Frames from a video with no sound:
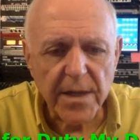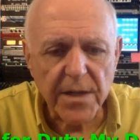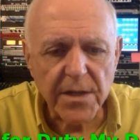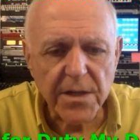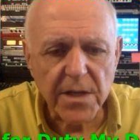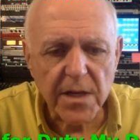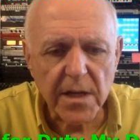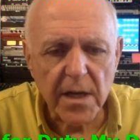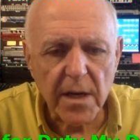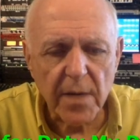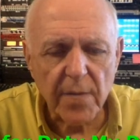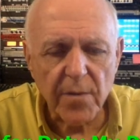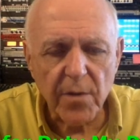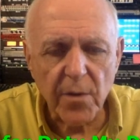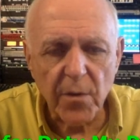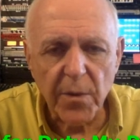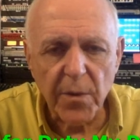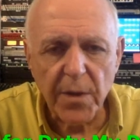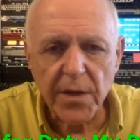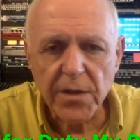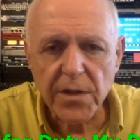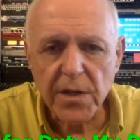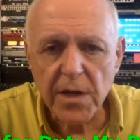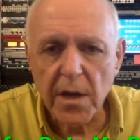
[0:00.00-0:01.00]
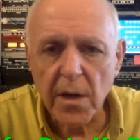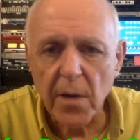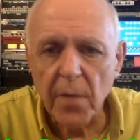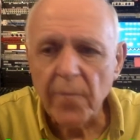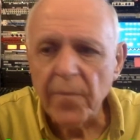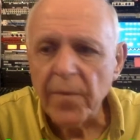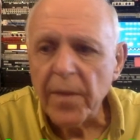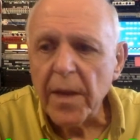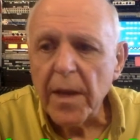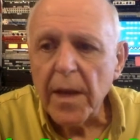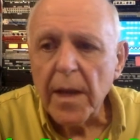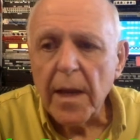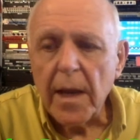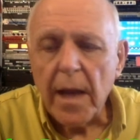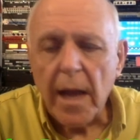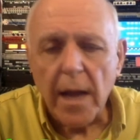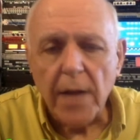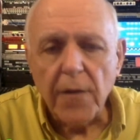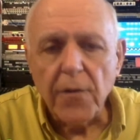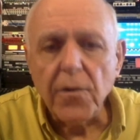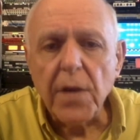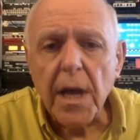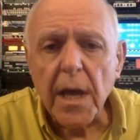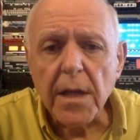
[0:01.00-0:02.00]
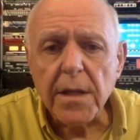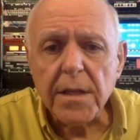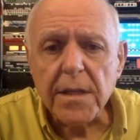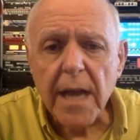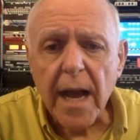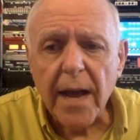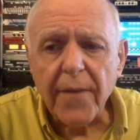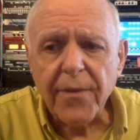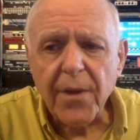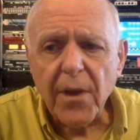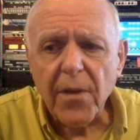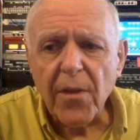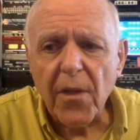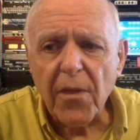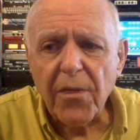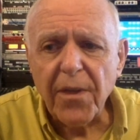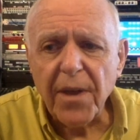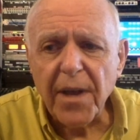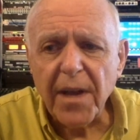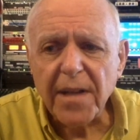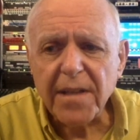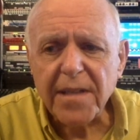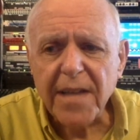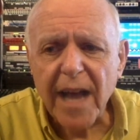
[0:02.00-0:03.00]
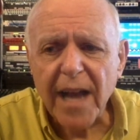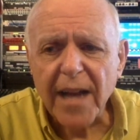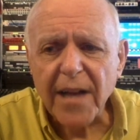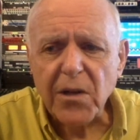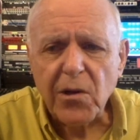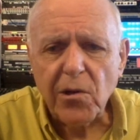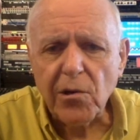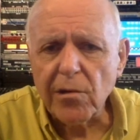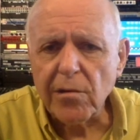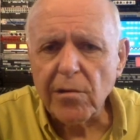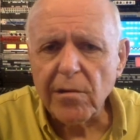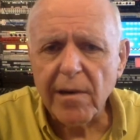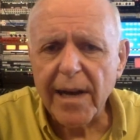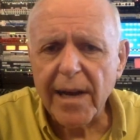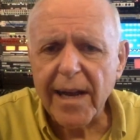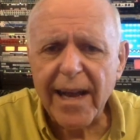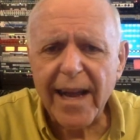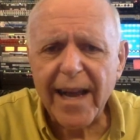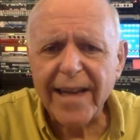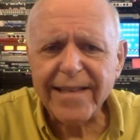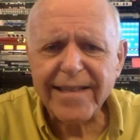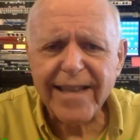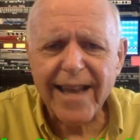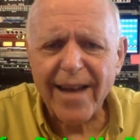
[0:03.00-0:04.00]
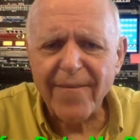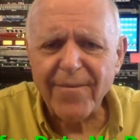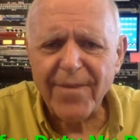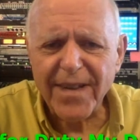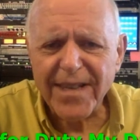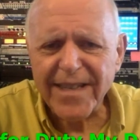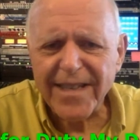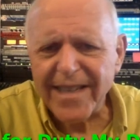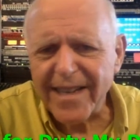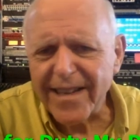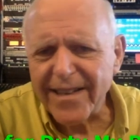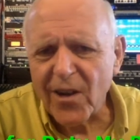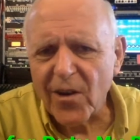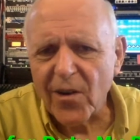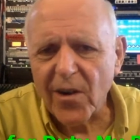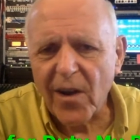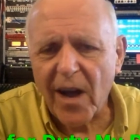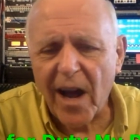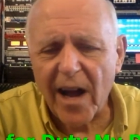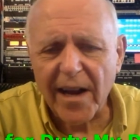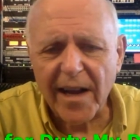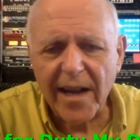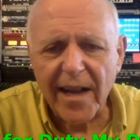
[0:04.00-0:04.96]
attention a couple of weeks ago. And you kids out there that think it's kind of cool, hey, it's not a big deal.